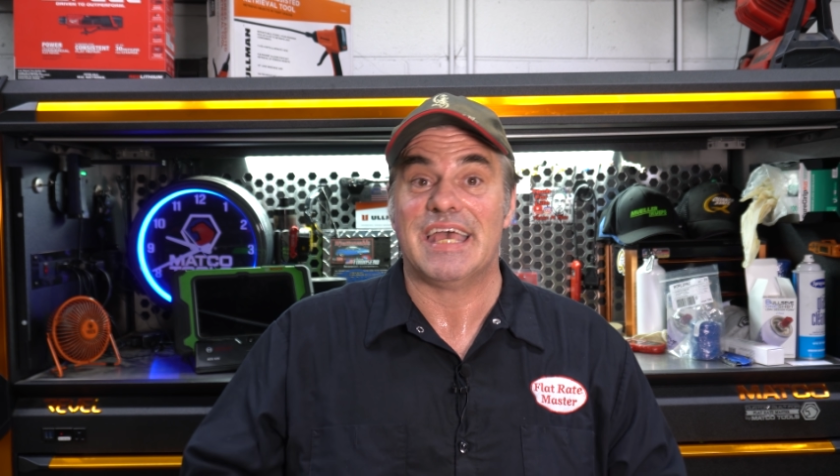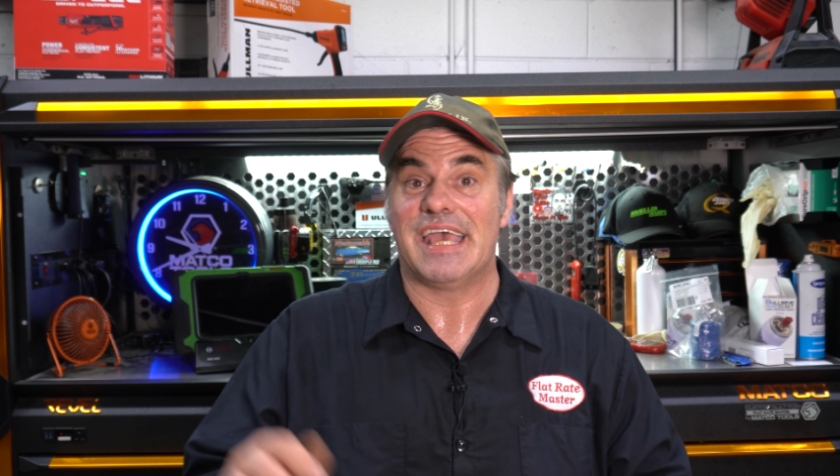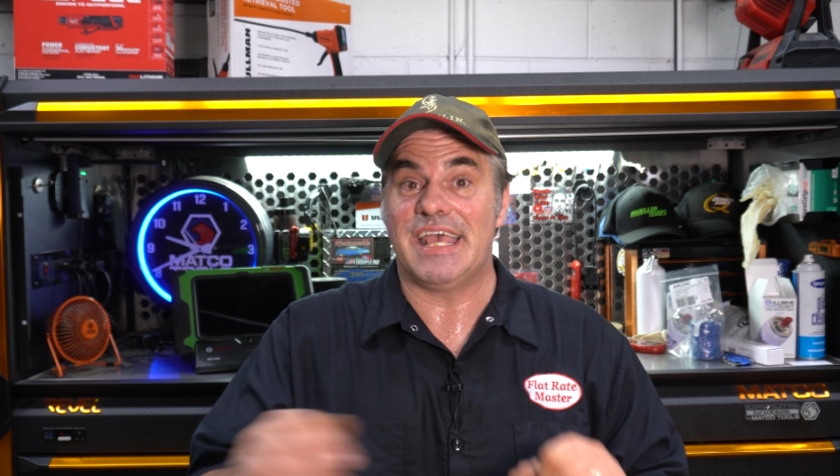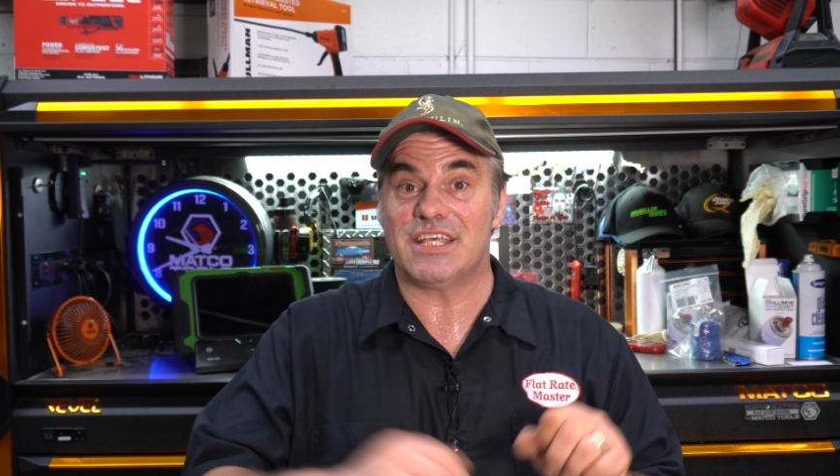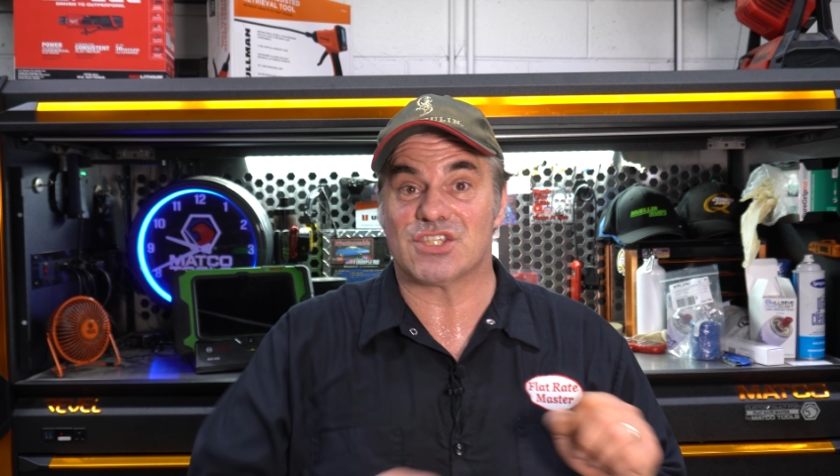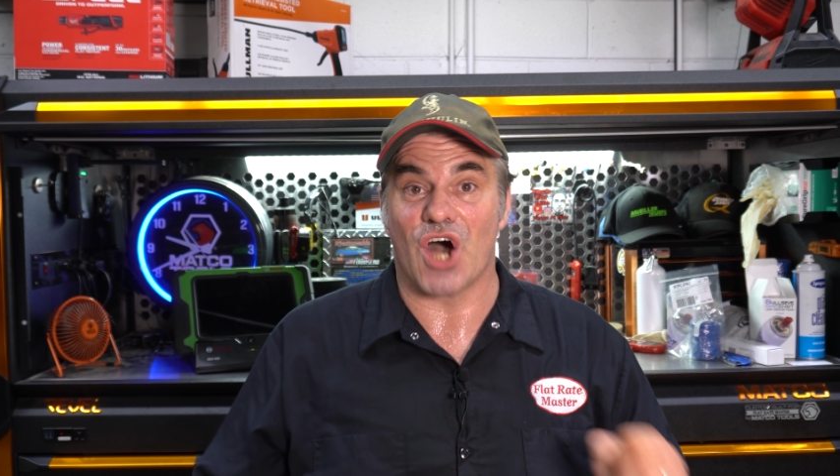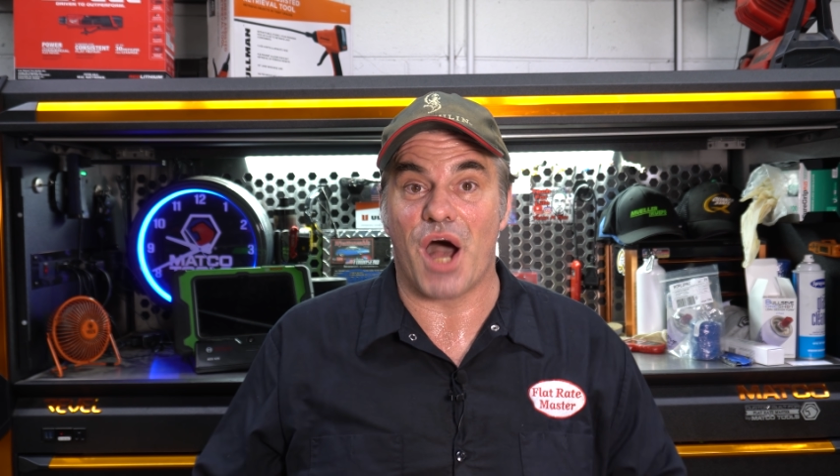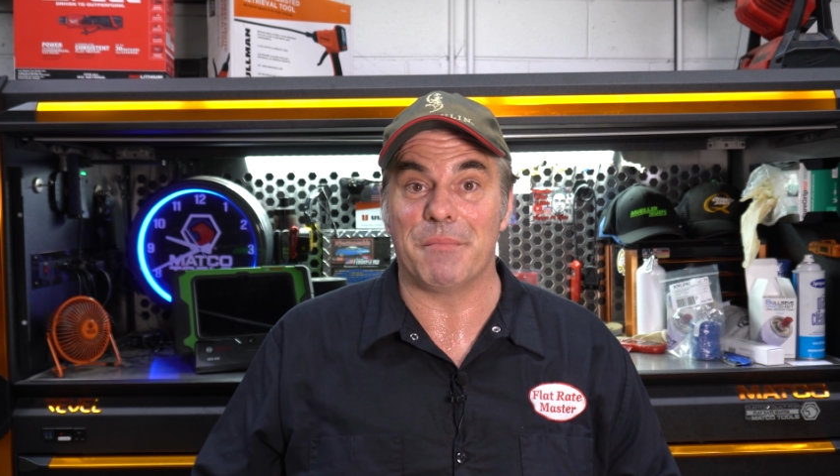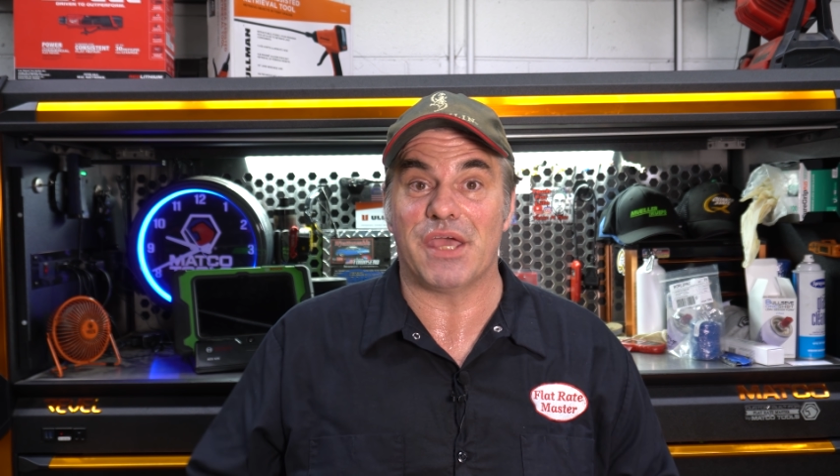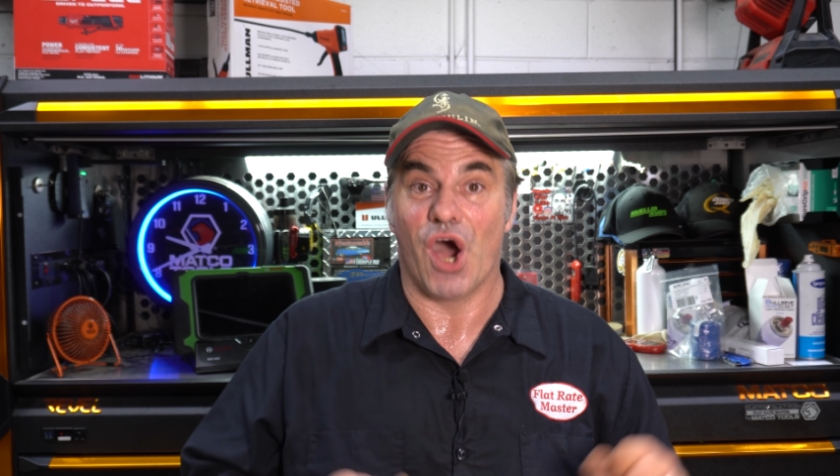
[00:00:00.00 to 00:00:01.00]
He
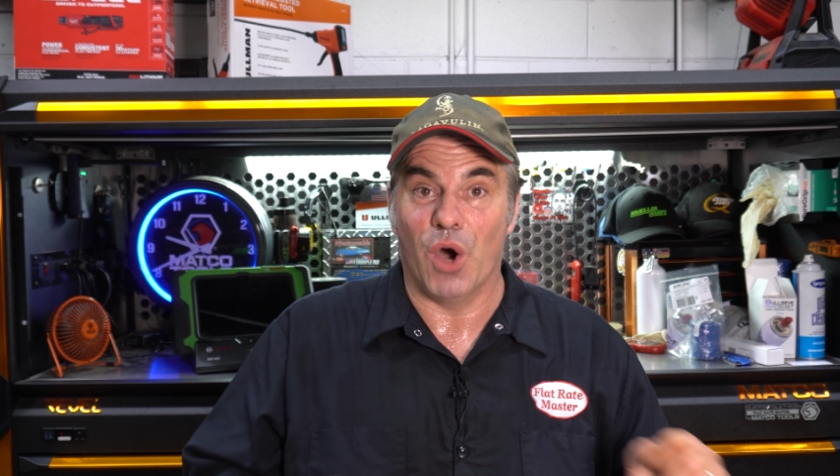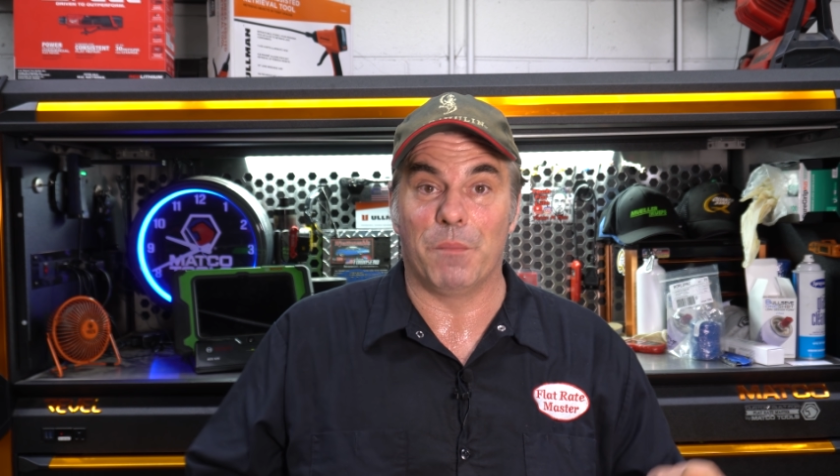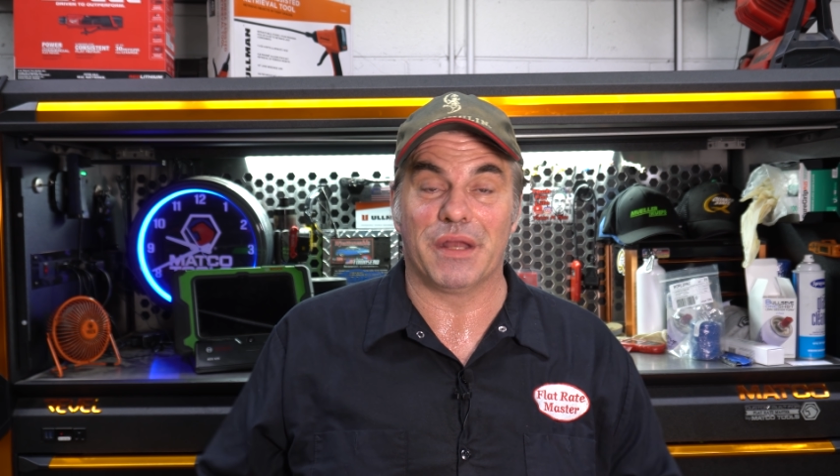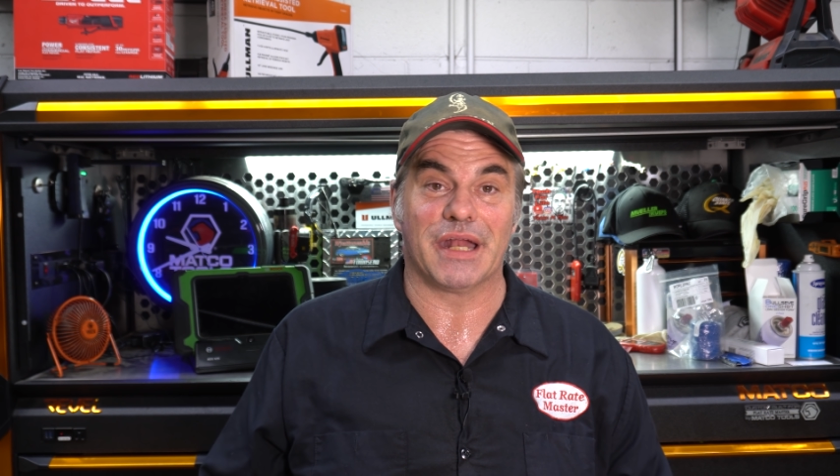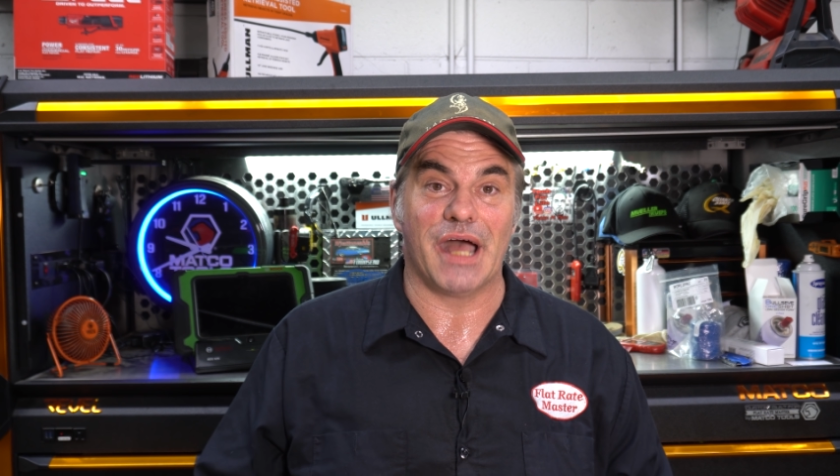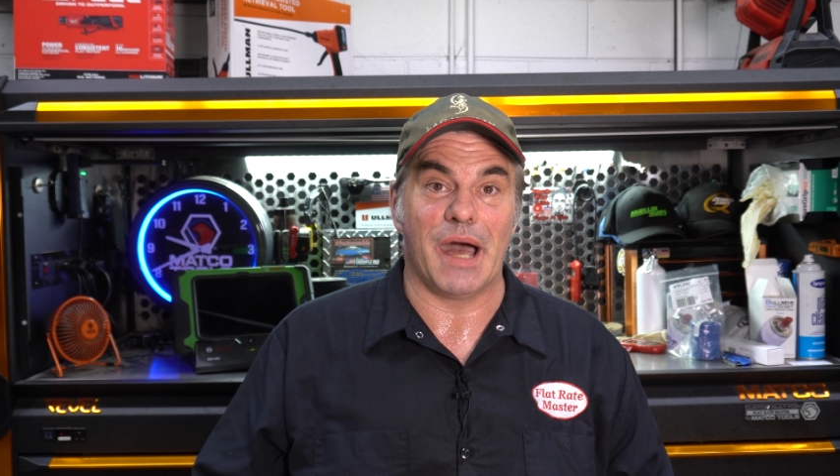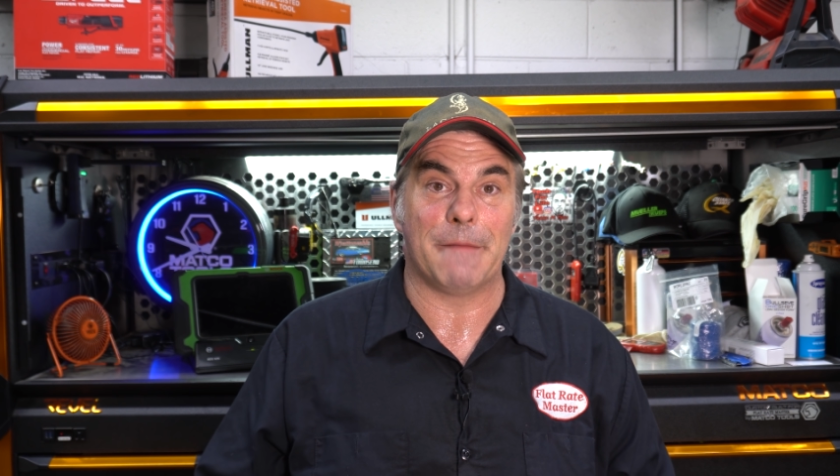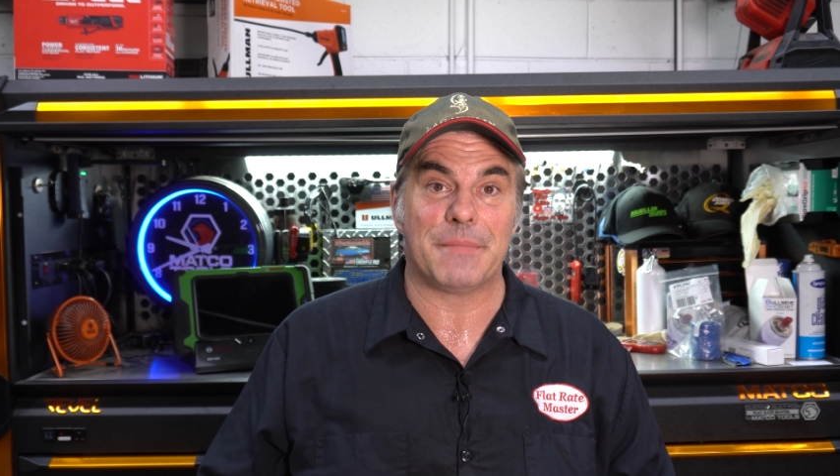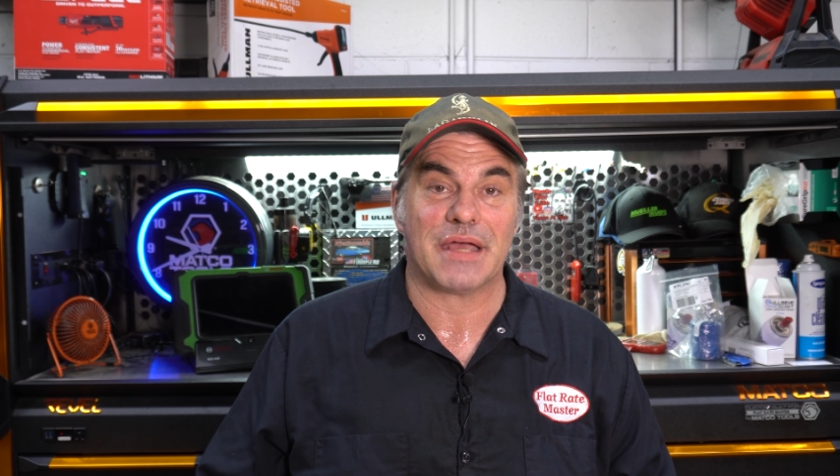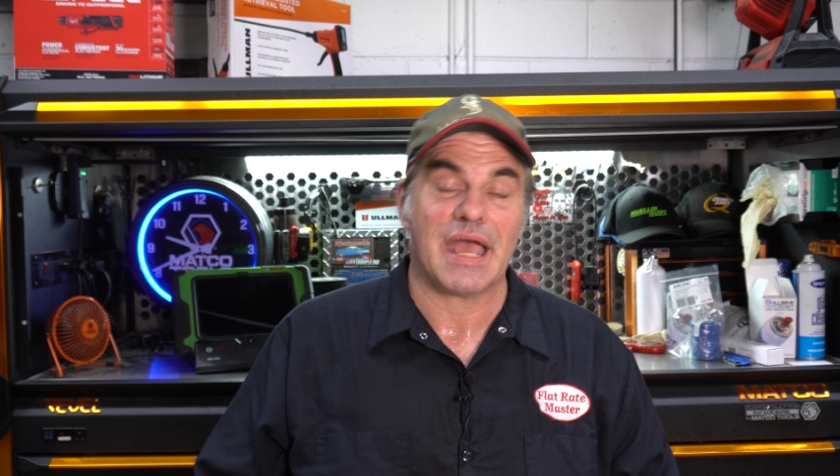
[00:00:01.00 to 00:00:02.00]
saw me open it
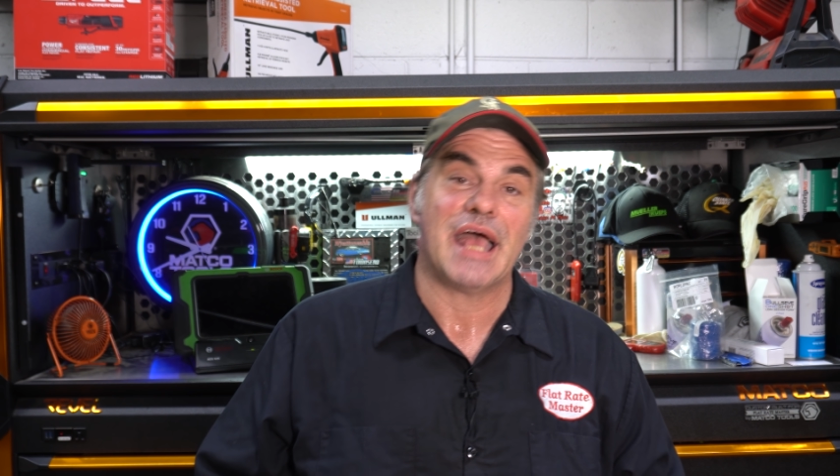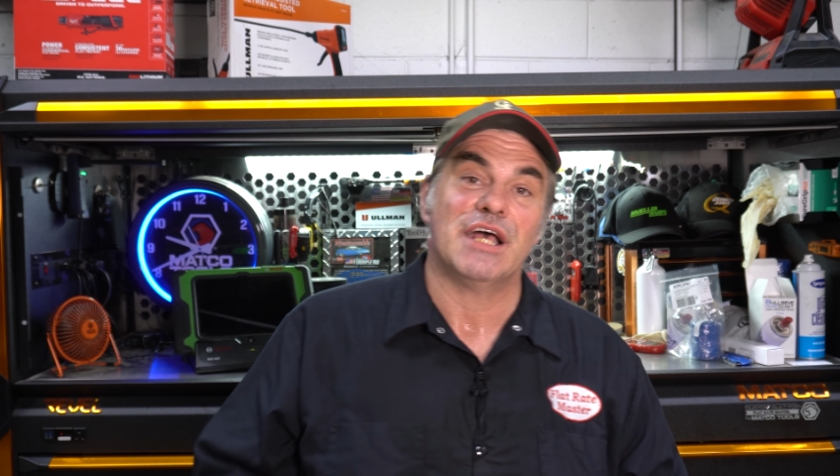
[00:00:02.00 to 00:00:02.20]
up,